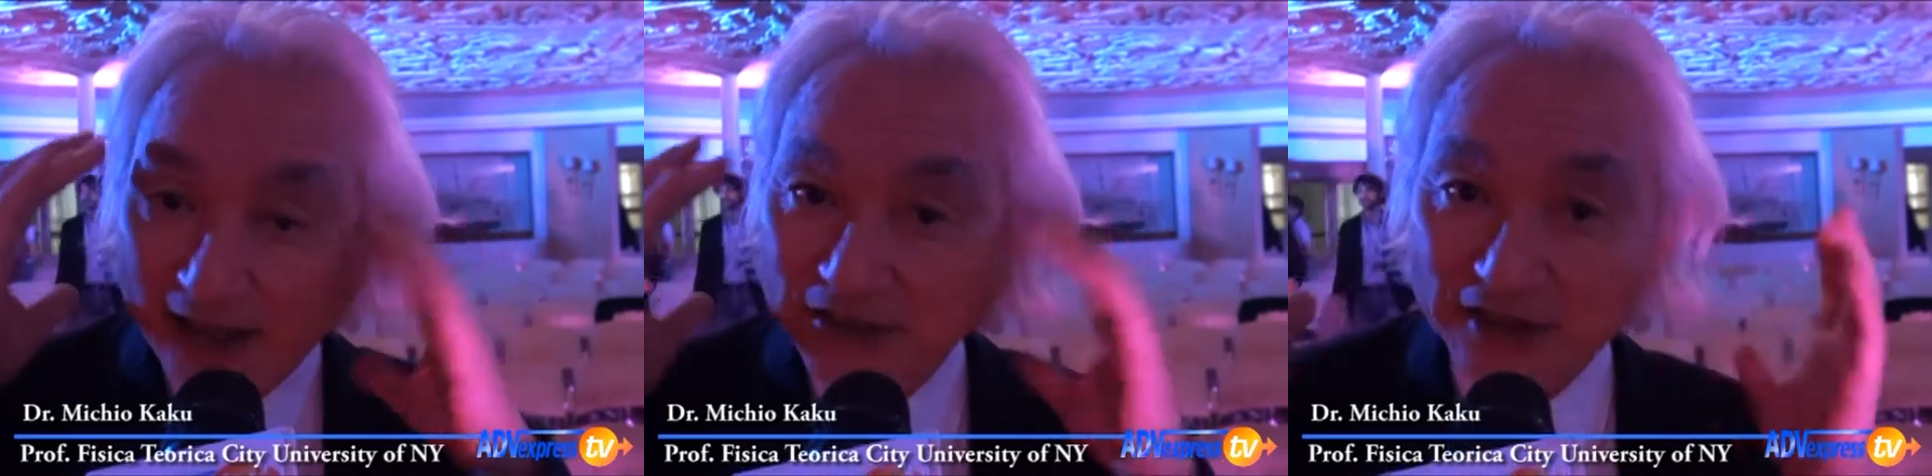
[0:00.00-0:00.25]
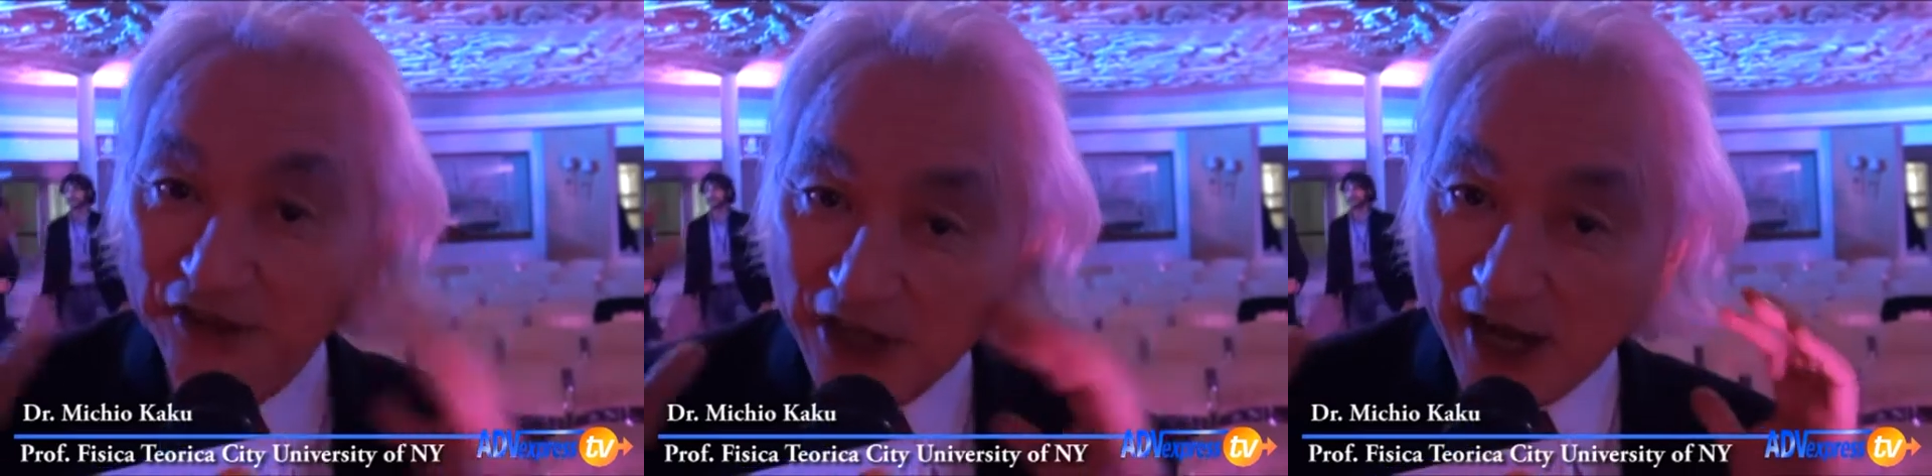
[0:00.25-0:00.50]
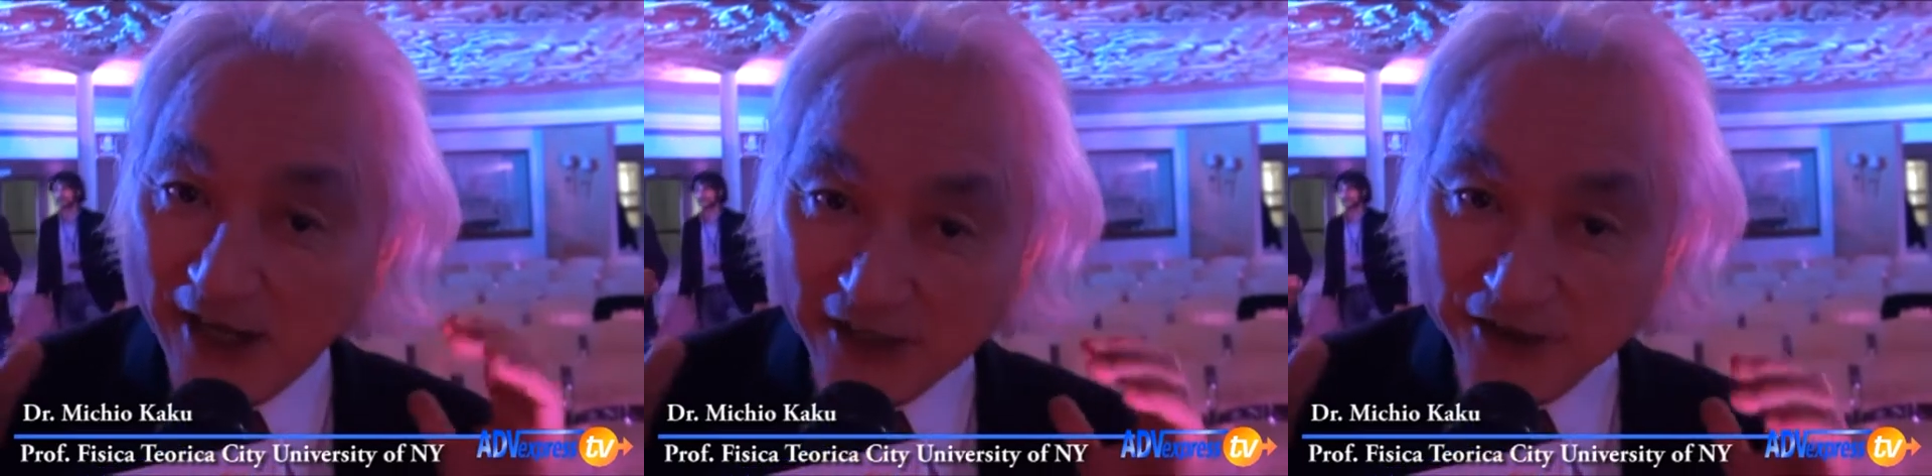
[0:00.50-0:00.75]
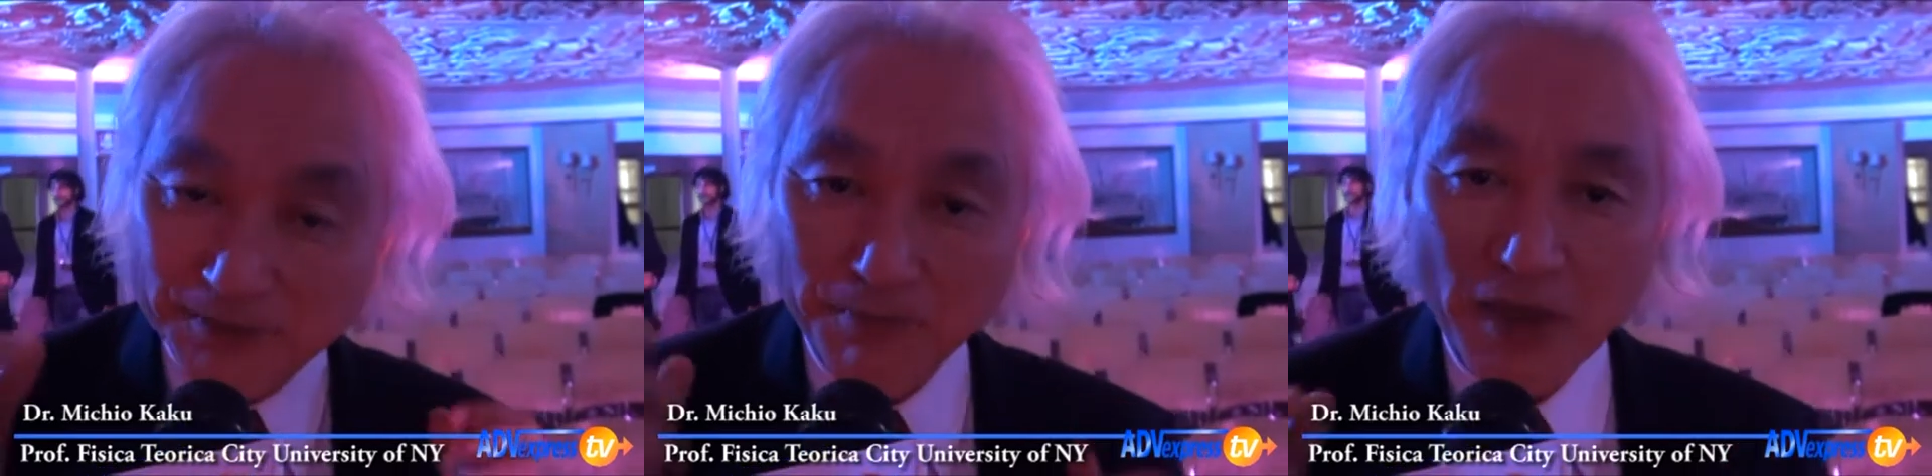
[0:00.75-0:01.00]
hasn't
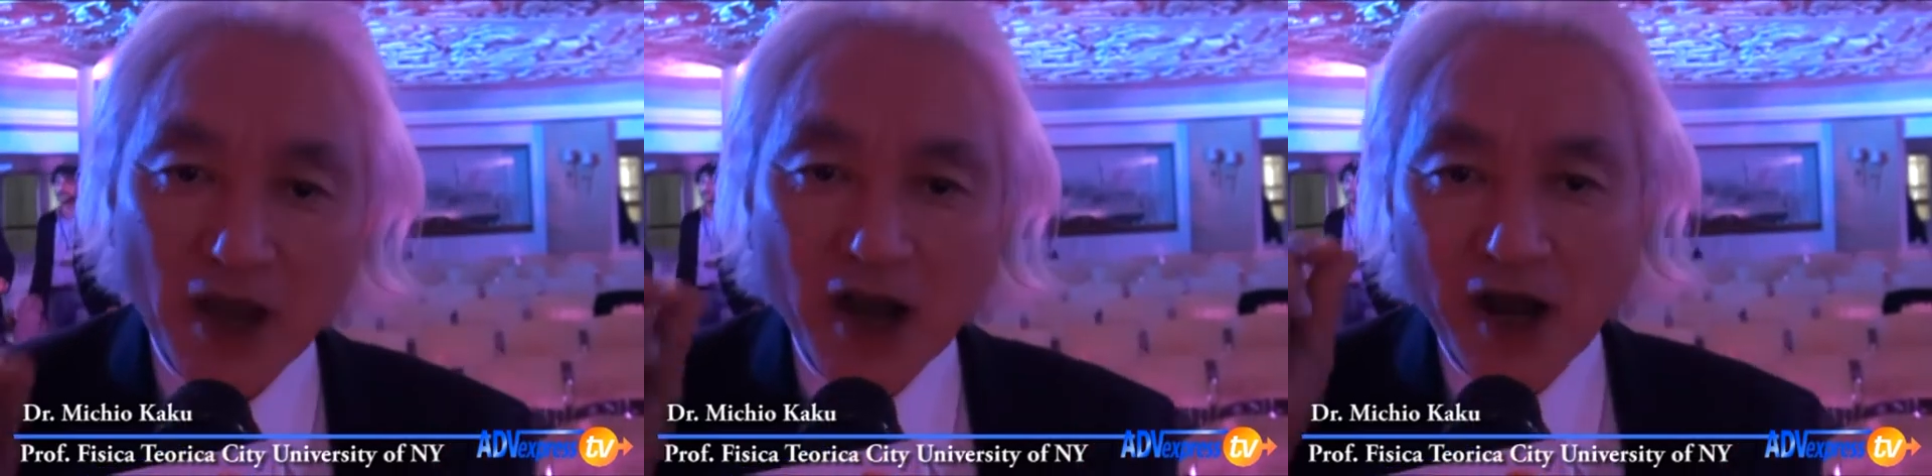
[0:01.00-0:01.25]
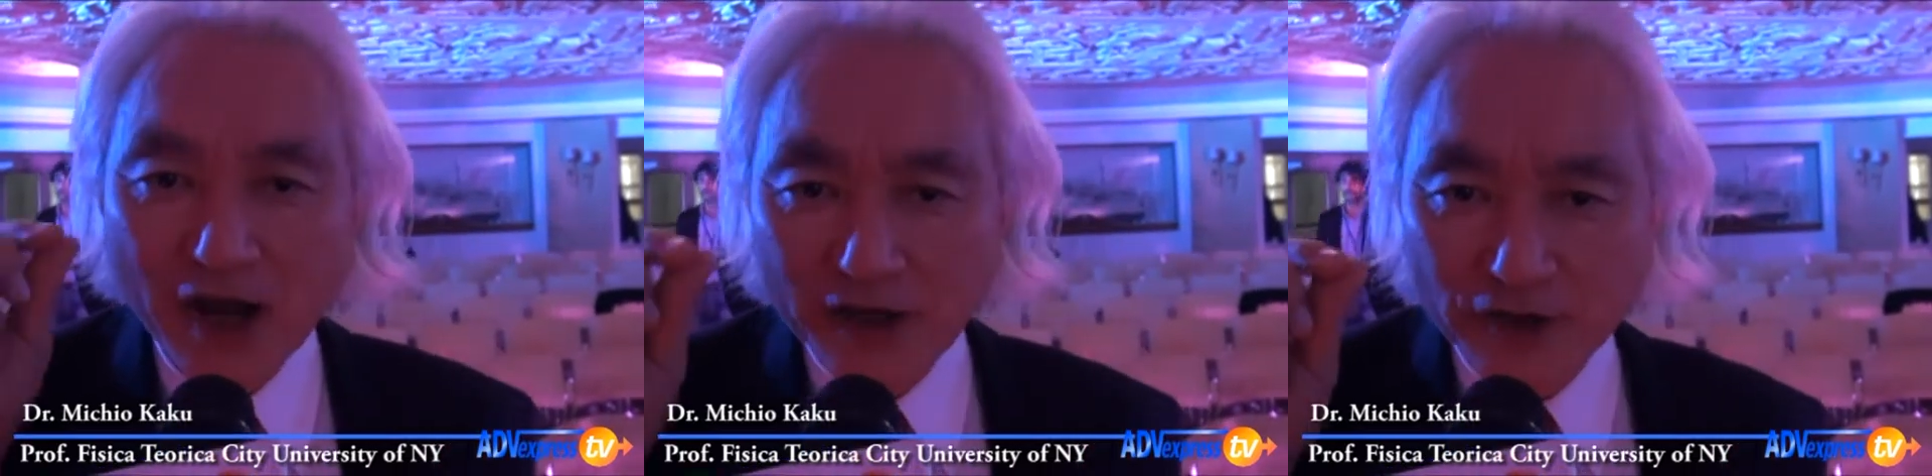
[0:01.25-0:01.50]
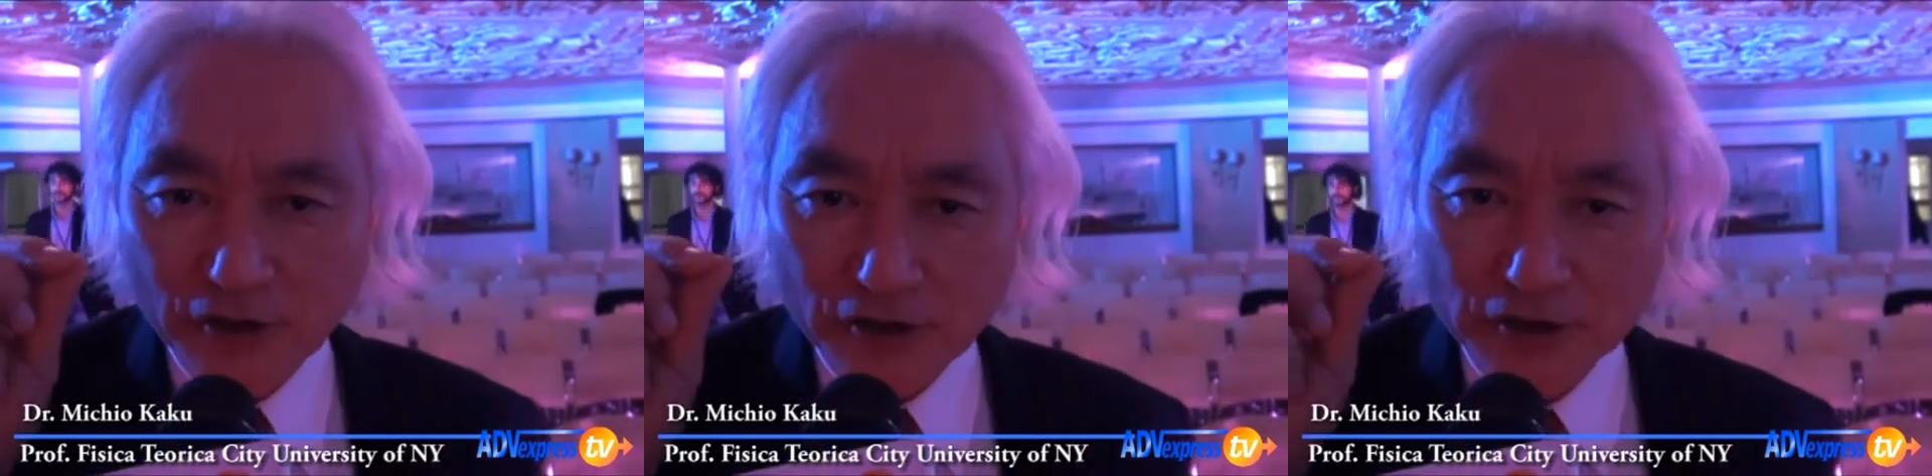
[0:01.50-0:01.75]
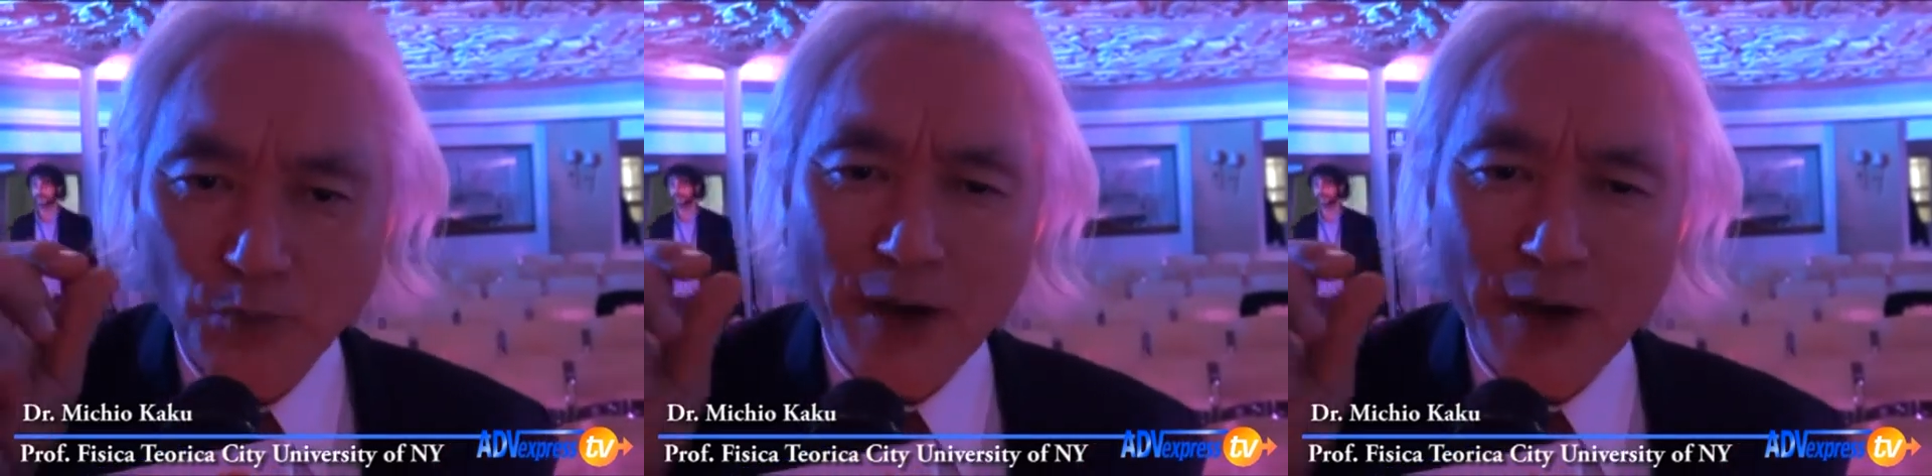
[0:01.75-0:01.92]
changed. Hunters